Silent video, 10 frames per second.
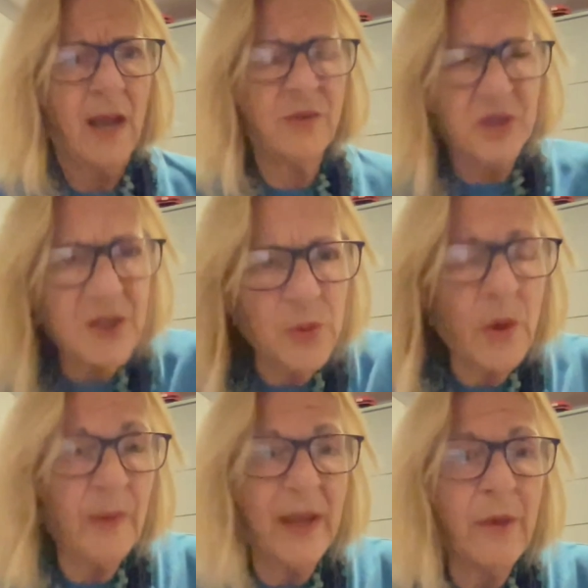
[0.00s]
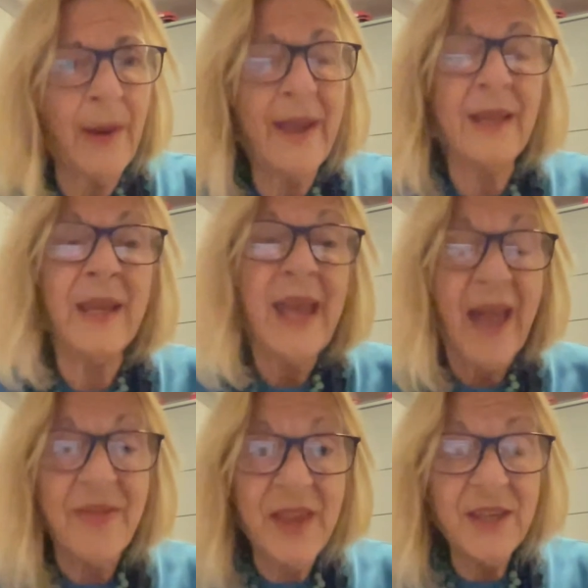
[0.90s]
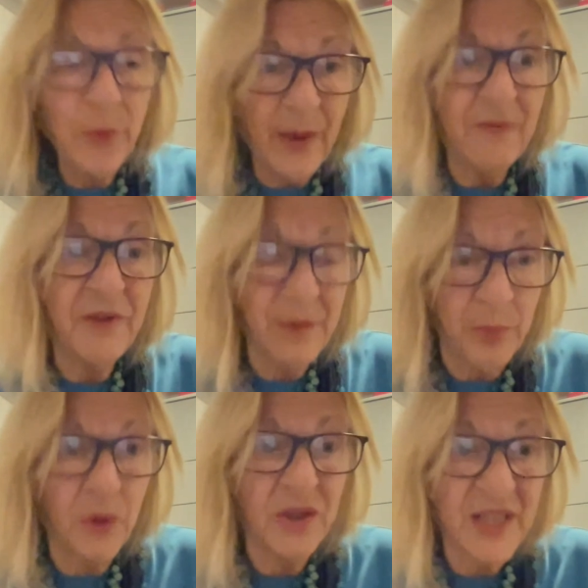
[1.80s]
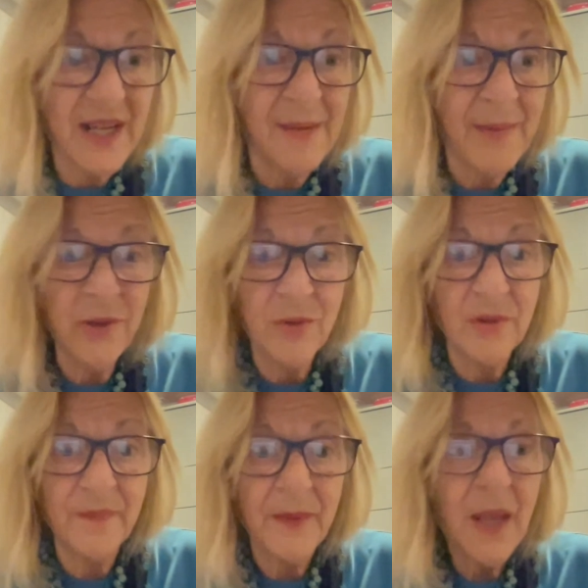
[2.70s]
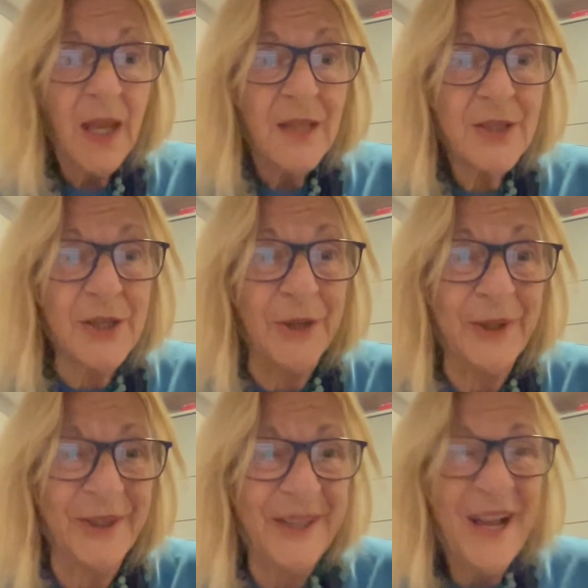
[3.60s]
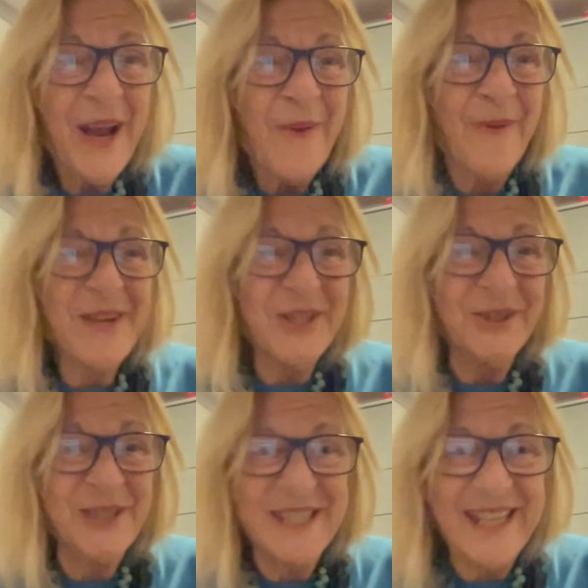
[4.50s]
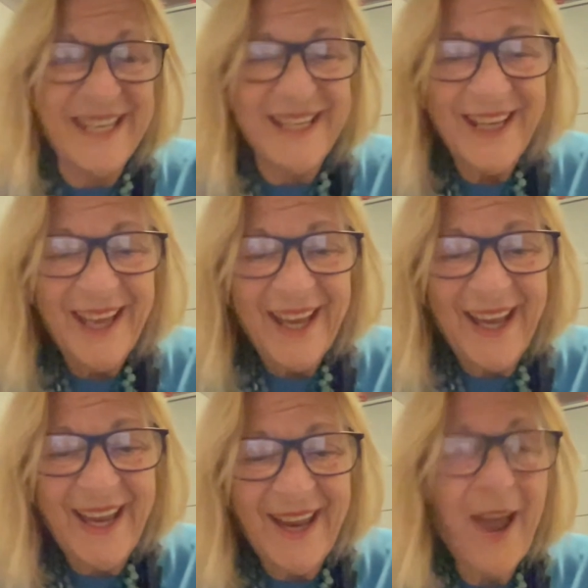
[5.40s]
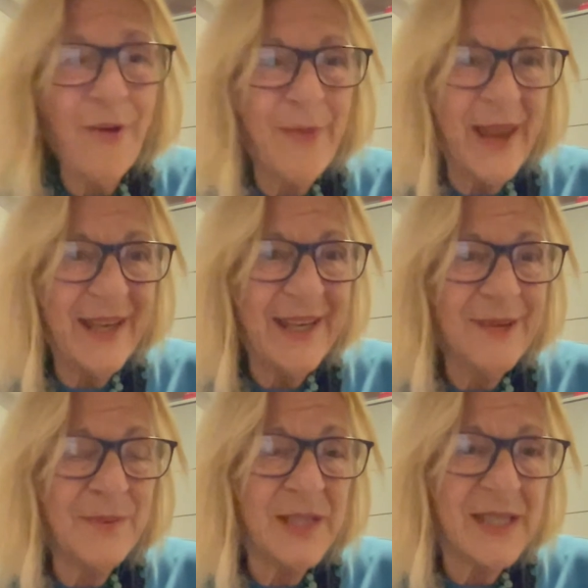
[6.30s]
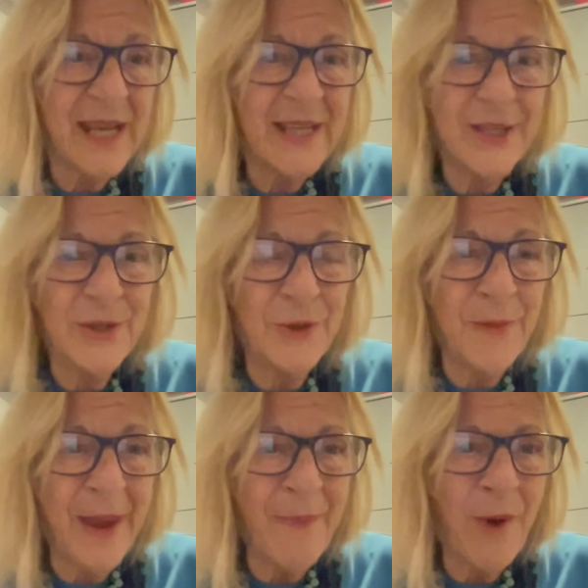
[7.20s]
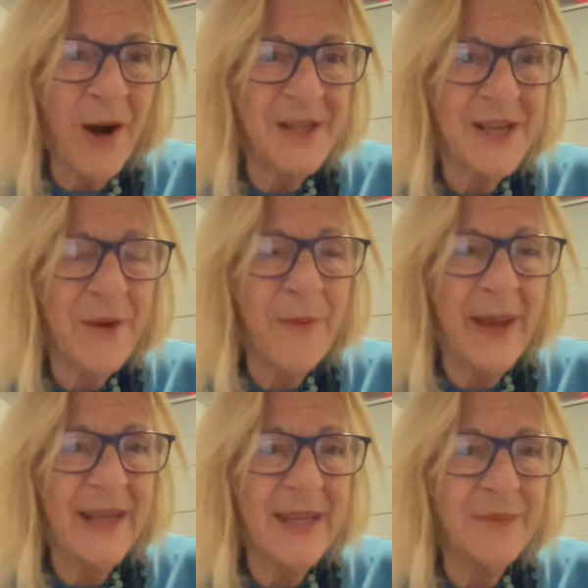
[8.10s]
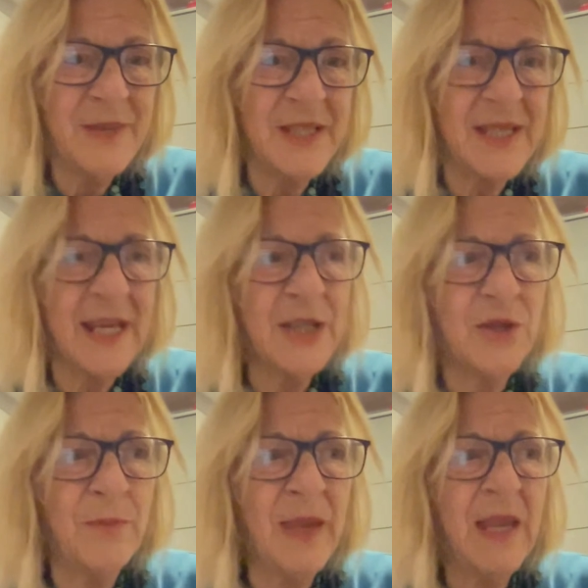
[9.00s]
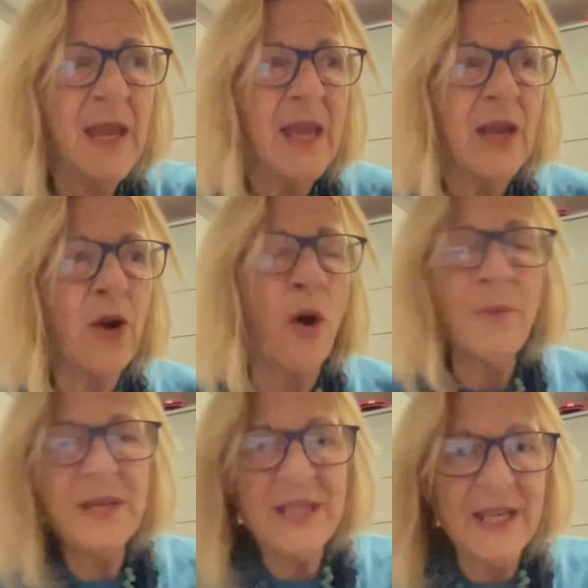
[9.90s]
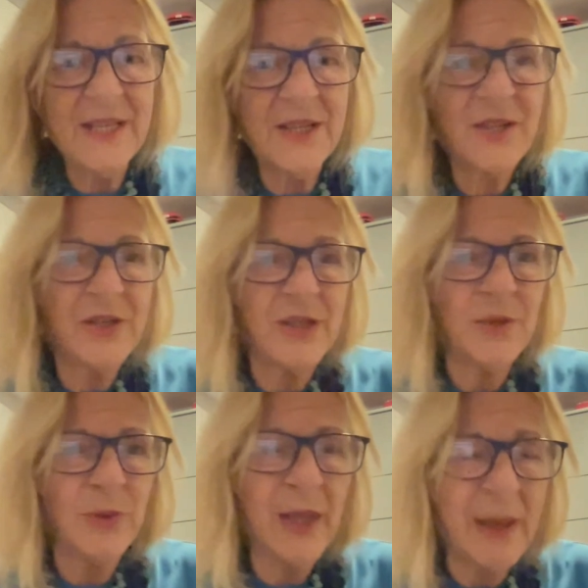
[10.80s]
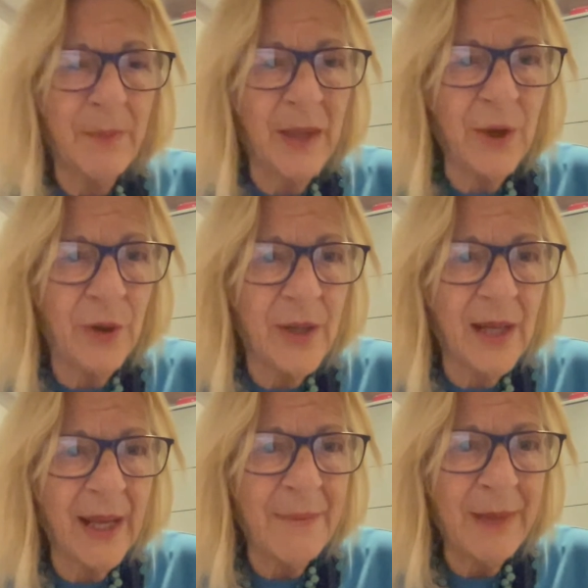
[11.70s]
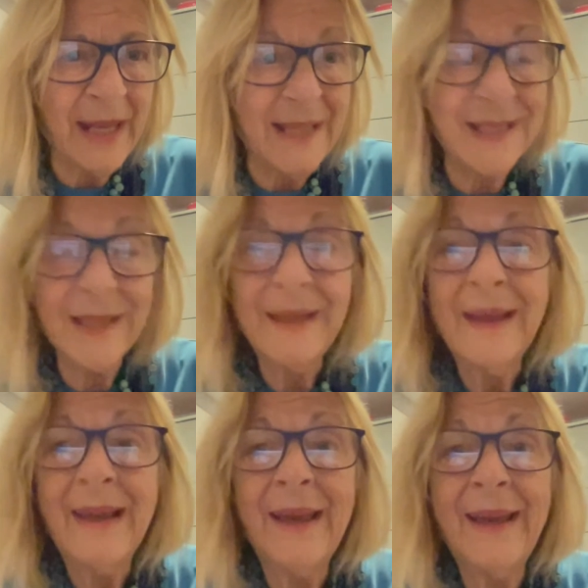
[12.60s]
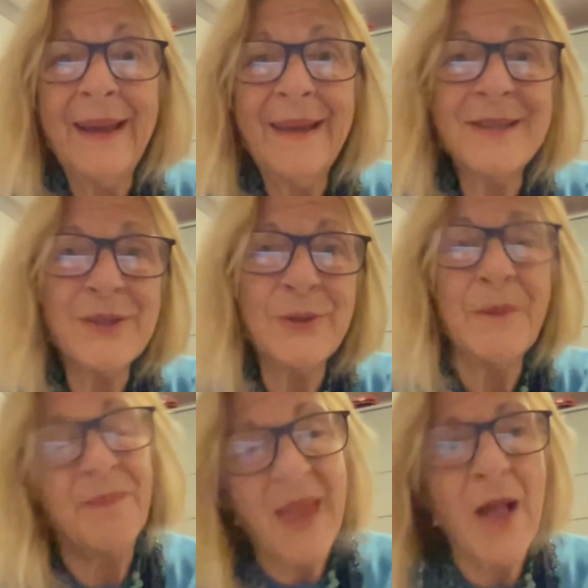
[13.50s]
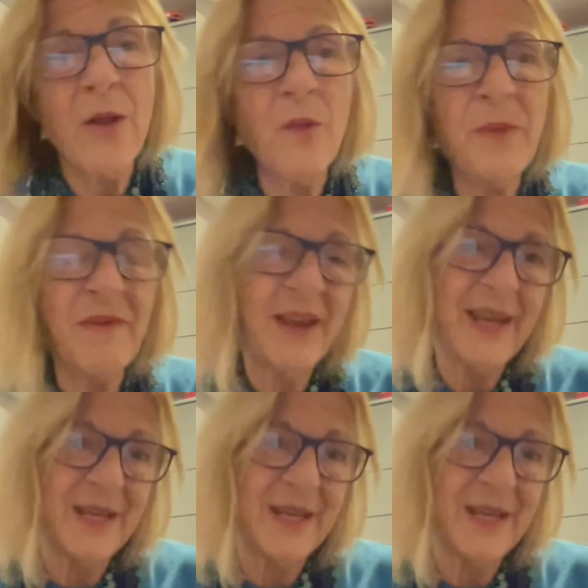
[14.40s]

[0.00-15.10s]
I'll just go away quietly. And then you wait for the book to come out. So we shall see how many of them decide to do memoirs, how many of them decide to be commentators because they don't like being out of the limelight. So that'll all be very